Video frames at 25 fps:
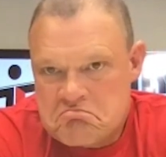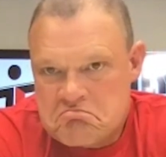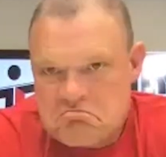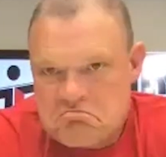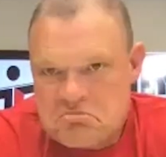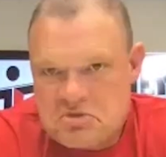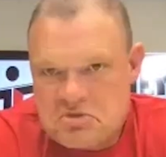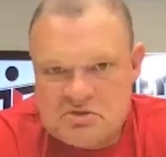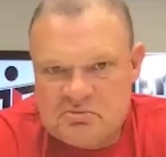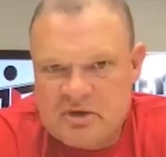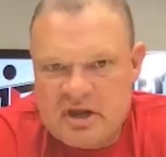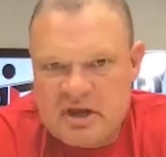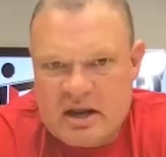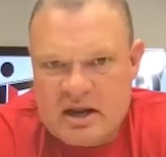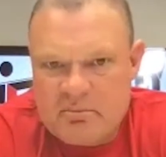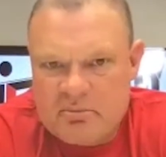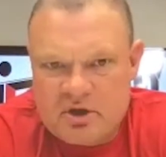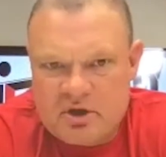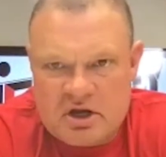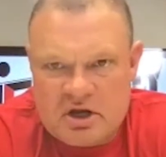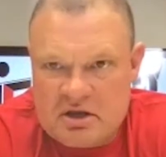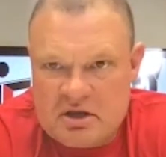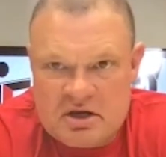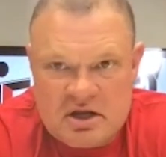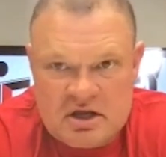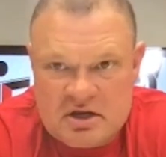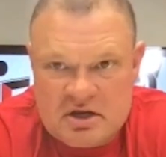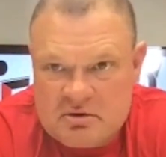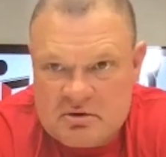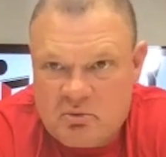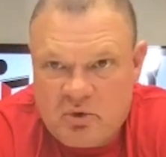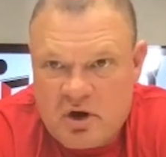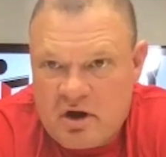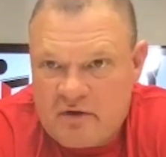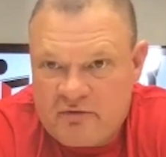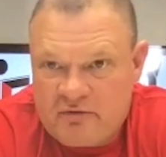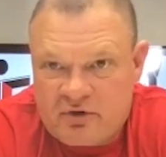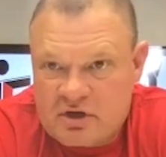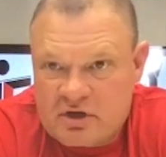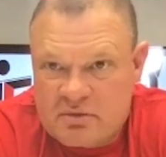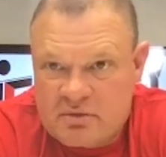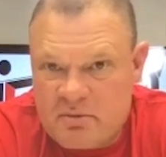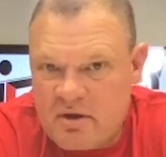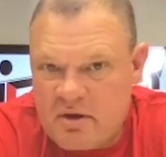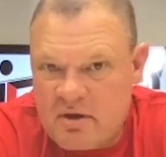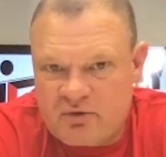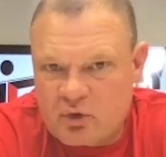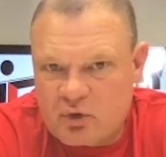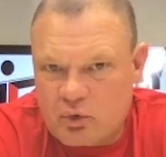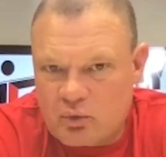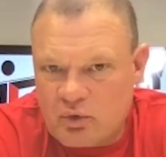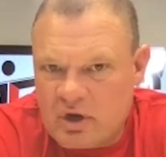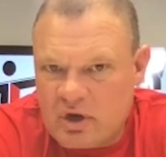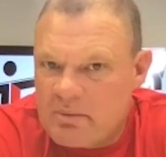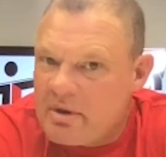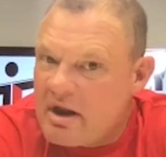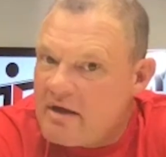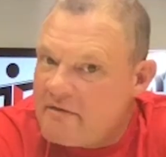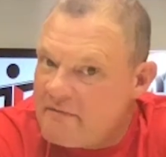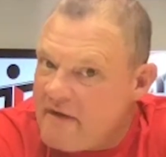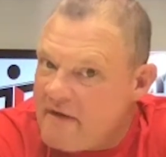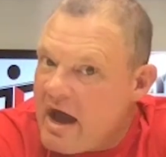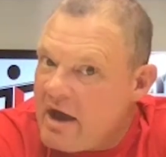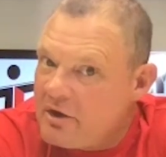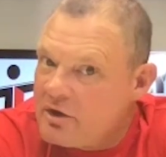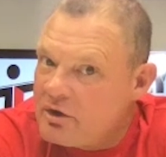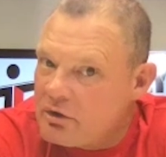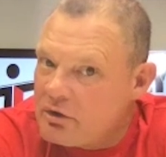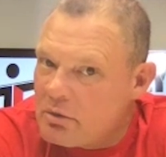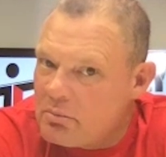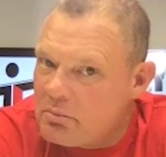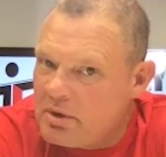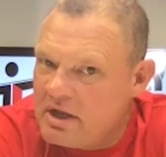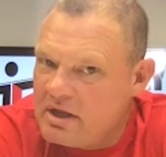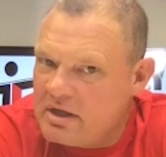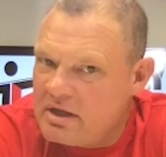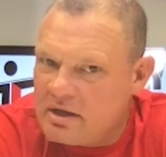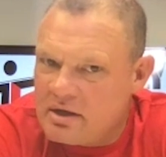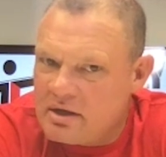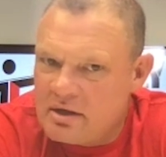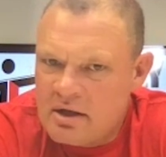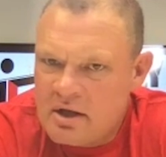Doesn't mean we don't have to agree, but I value your opinion.